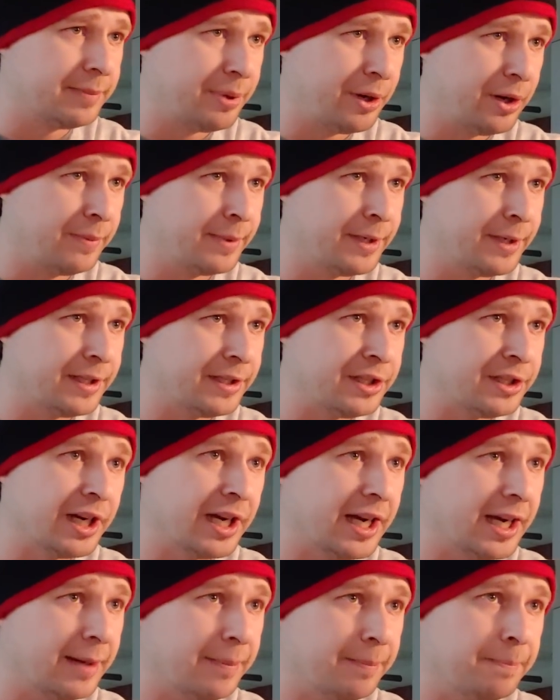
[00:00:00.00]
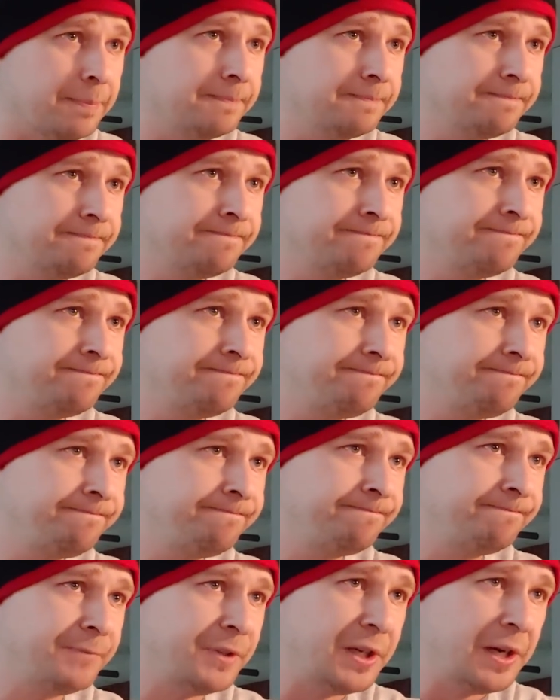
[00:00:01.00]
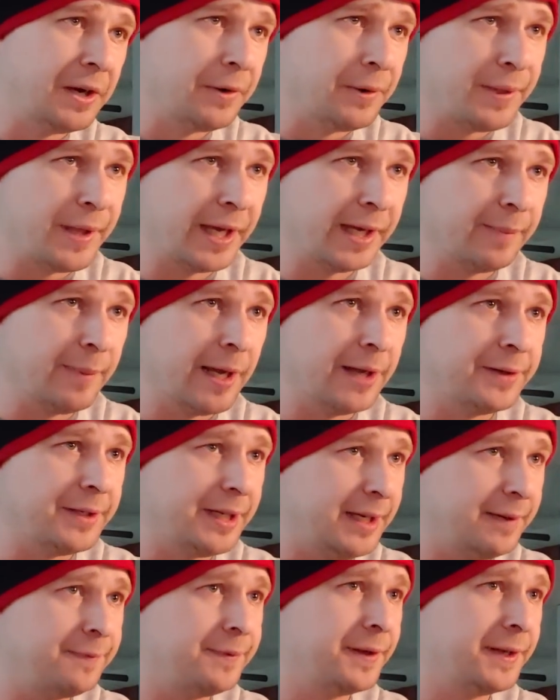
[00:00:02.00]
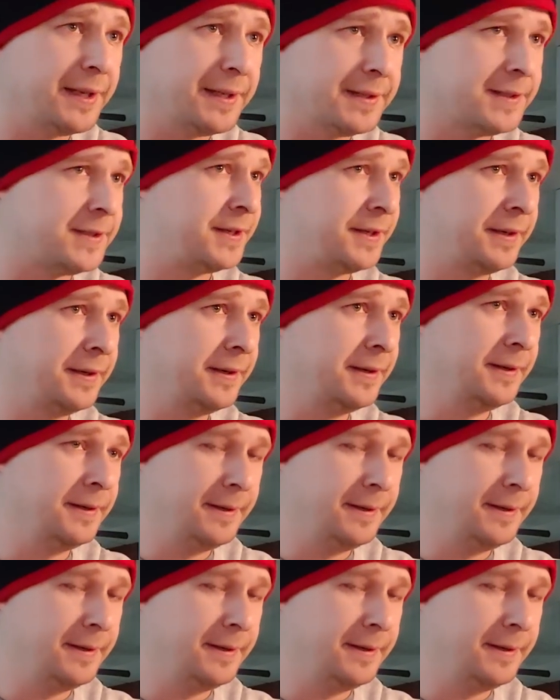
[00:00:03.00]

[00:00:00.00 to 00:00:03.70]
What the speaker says: permanent job, you know anything about defense?